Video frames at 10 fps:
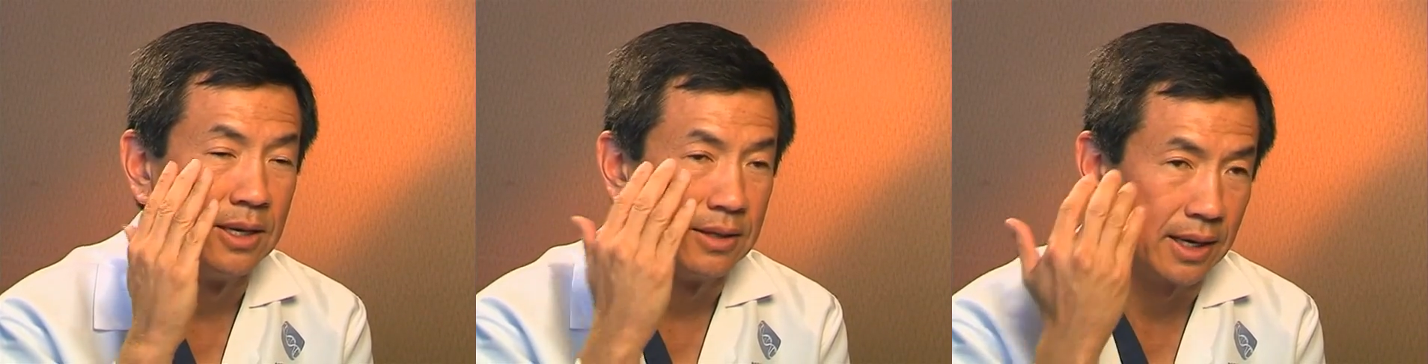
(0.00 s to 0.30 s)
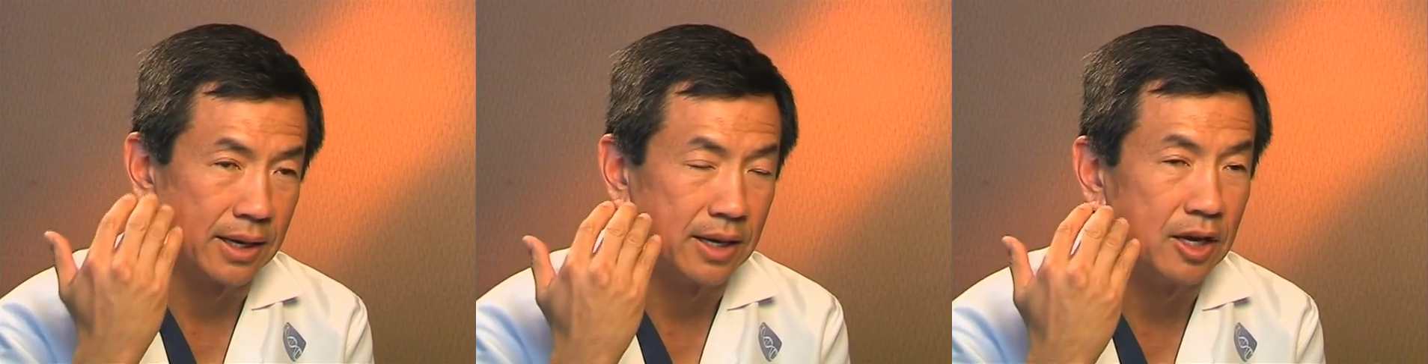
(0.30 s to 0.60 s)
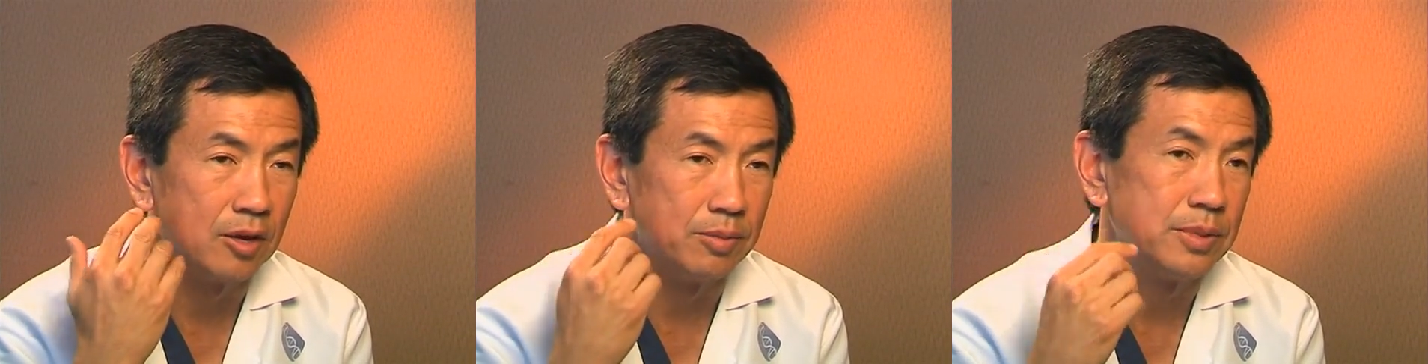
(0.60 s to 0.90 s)
that can
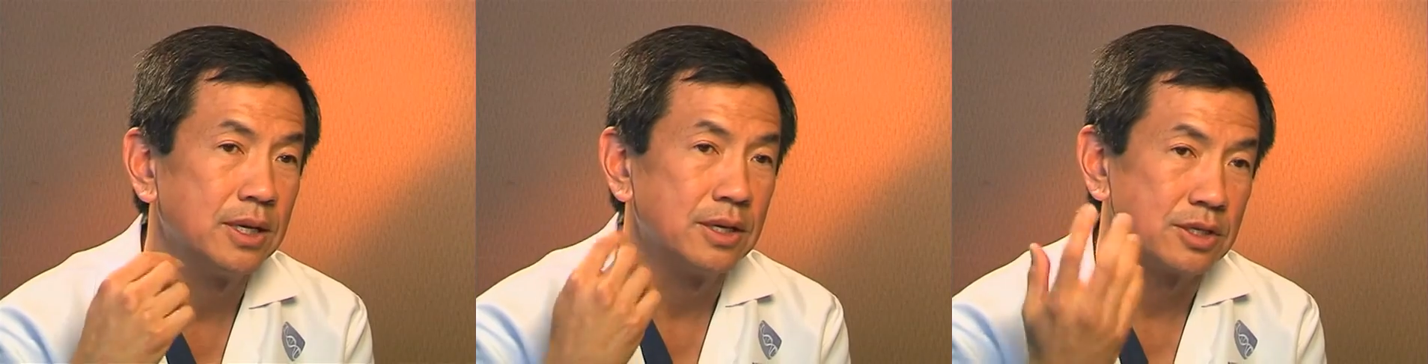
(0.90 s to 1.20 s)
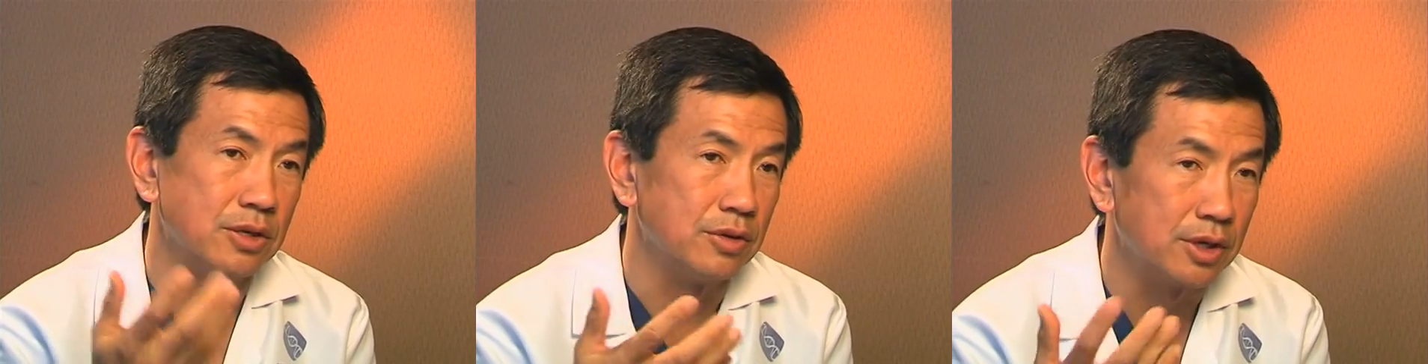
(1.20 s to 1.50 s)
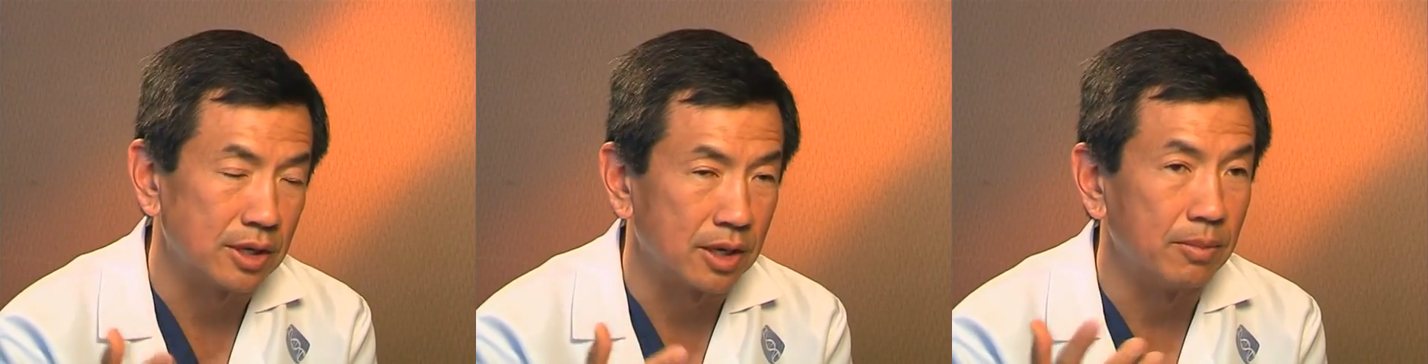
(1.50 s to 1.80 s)
help. So you
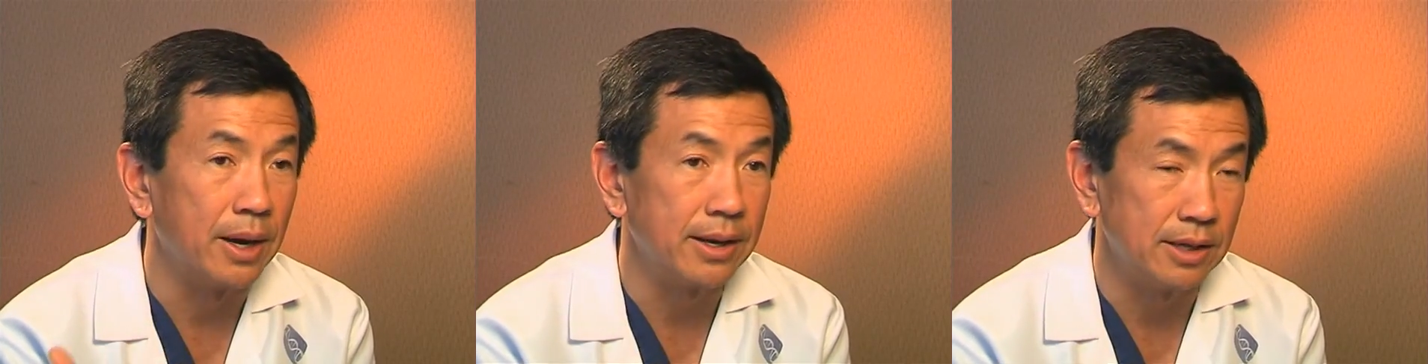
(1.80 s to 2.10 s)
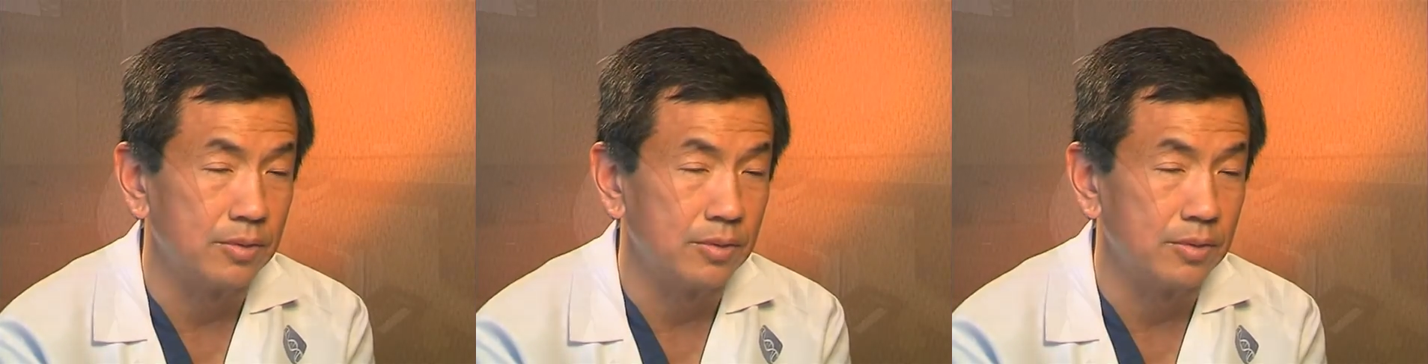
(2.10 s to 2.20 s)
can combine that